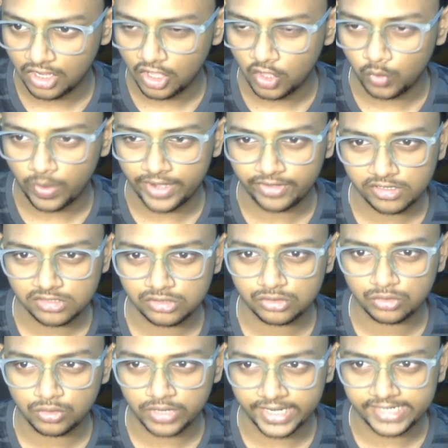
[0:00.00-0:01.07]
white wants to
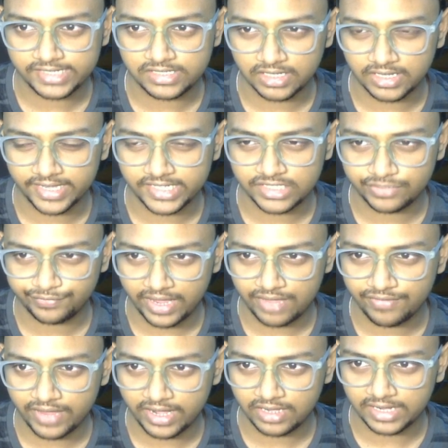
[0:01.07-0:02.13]
go knight h5
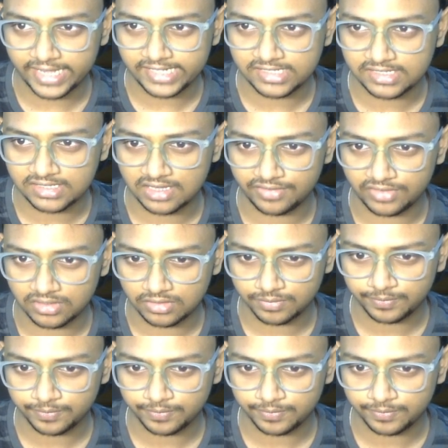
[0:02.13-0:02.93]
and knight g7,